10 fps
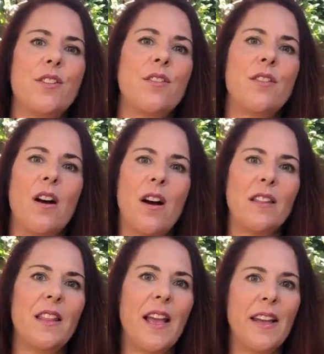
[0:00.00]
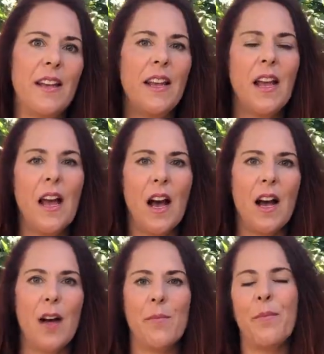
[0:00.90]
to the online
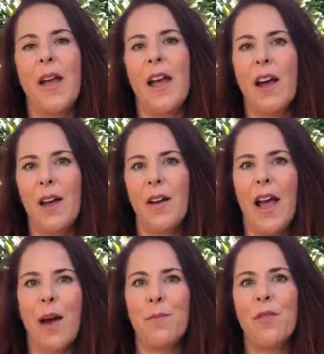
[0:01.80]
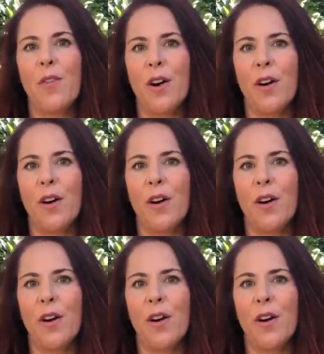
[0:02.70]
app of